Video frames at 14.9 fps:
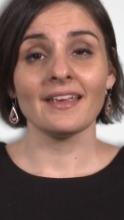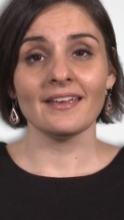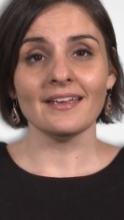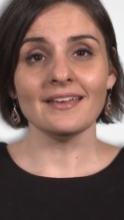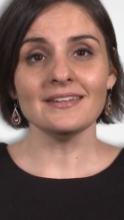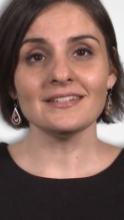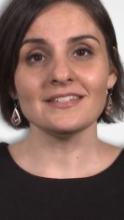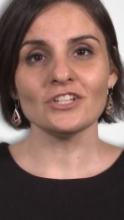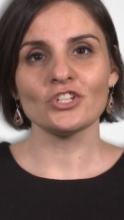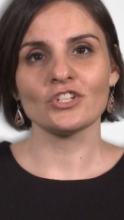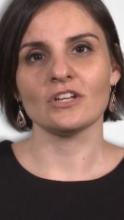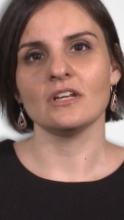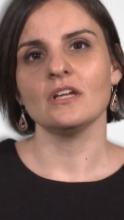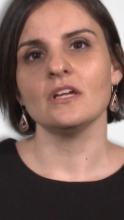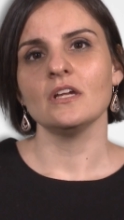In
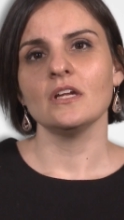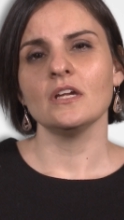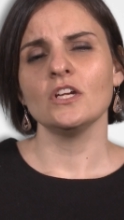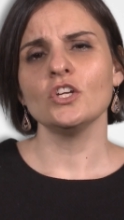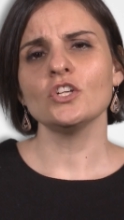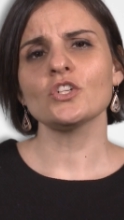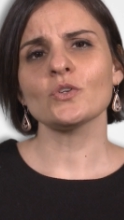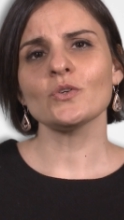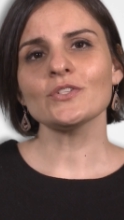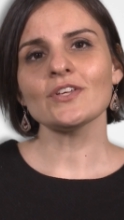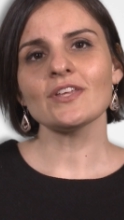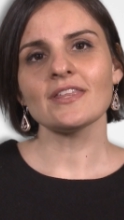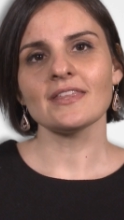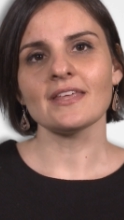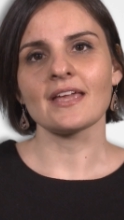addition, you should
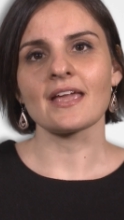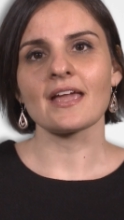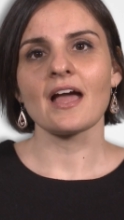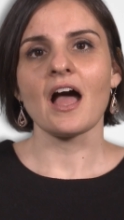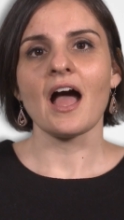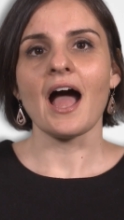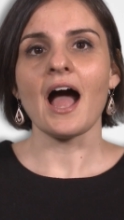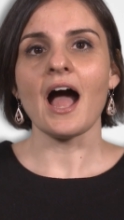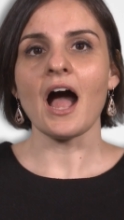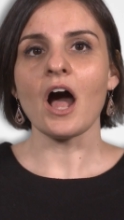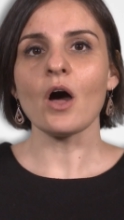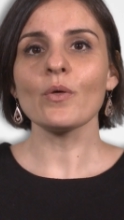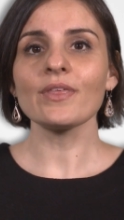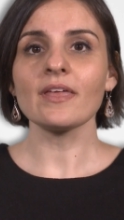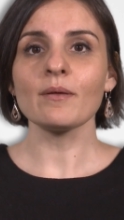also think
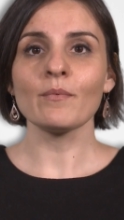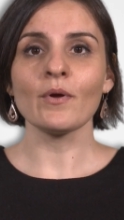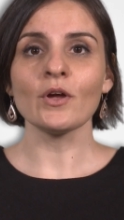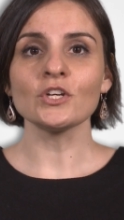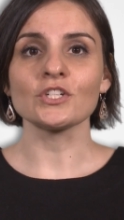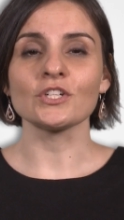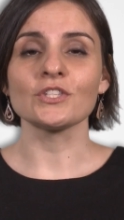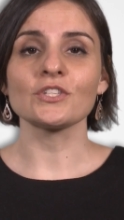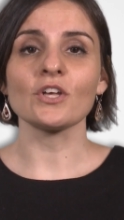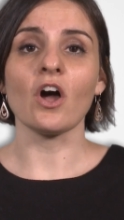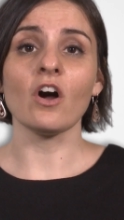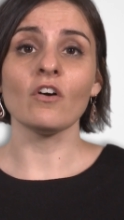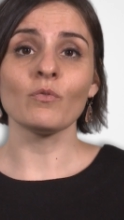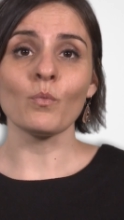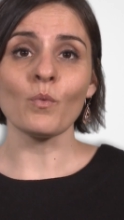how the emergence
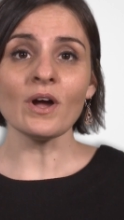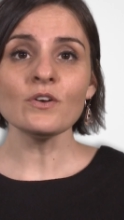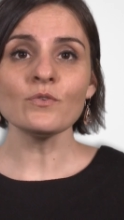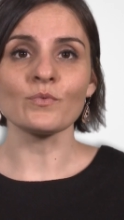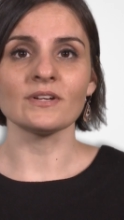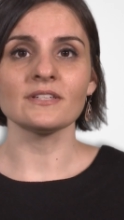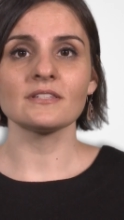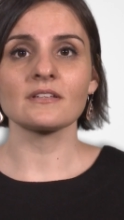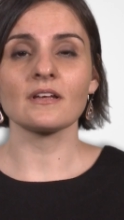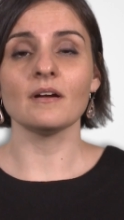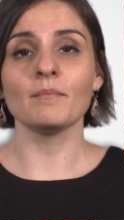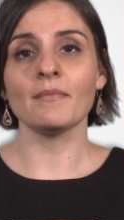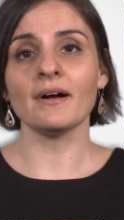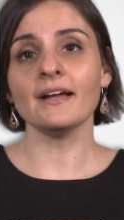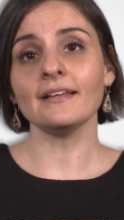of one risk
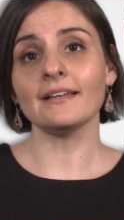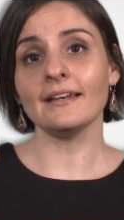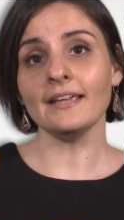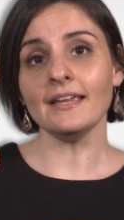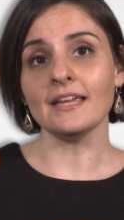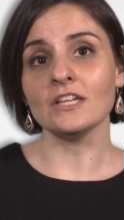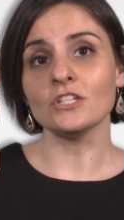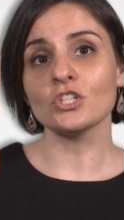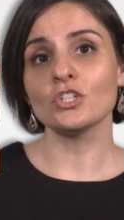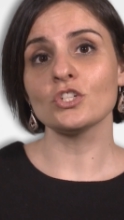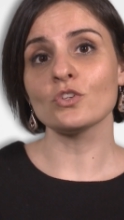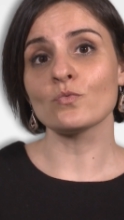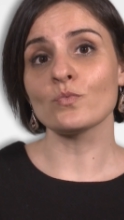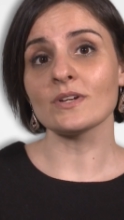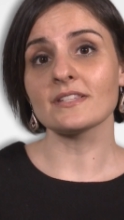might lead
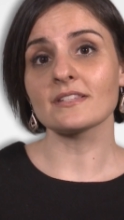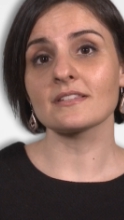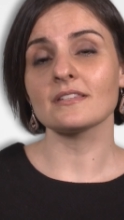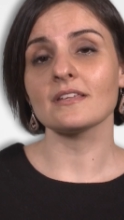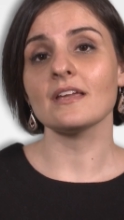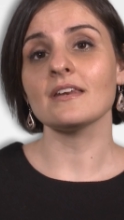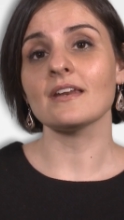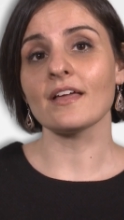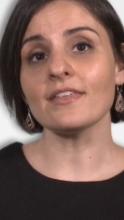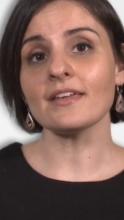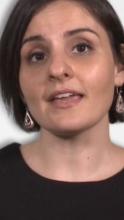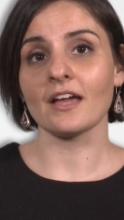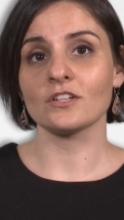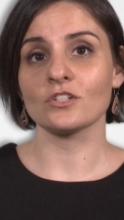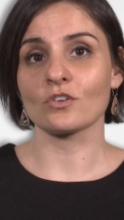to risks in other
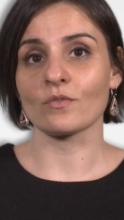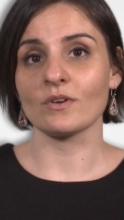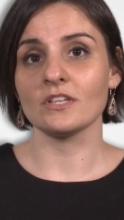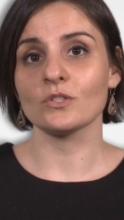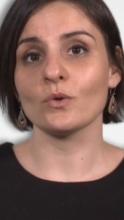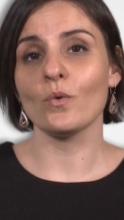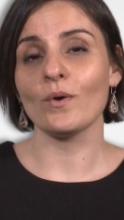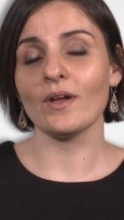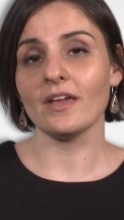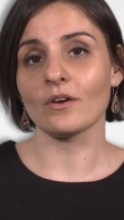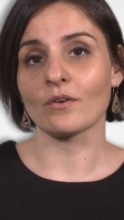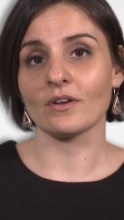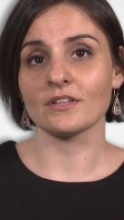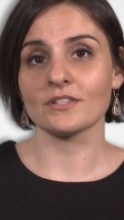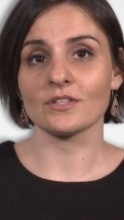categories or
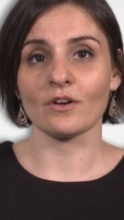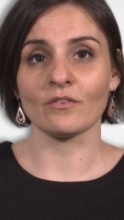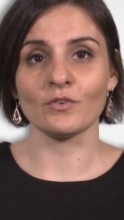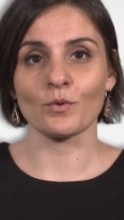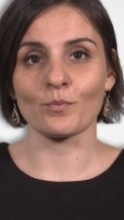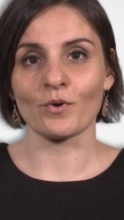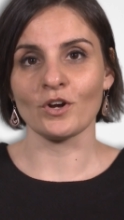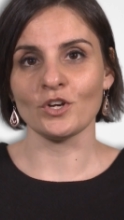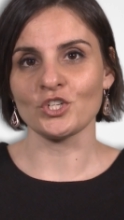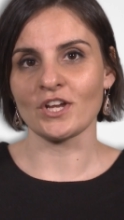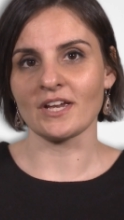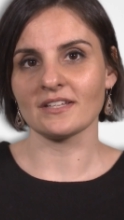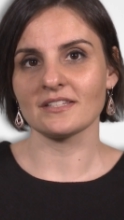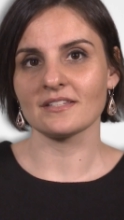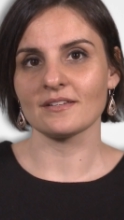areas of your
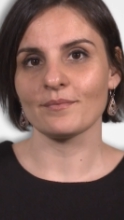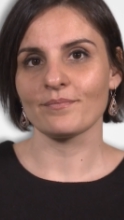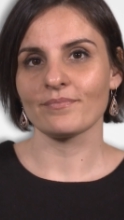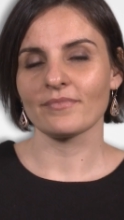project.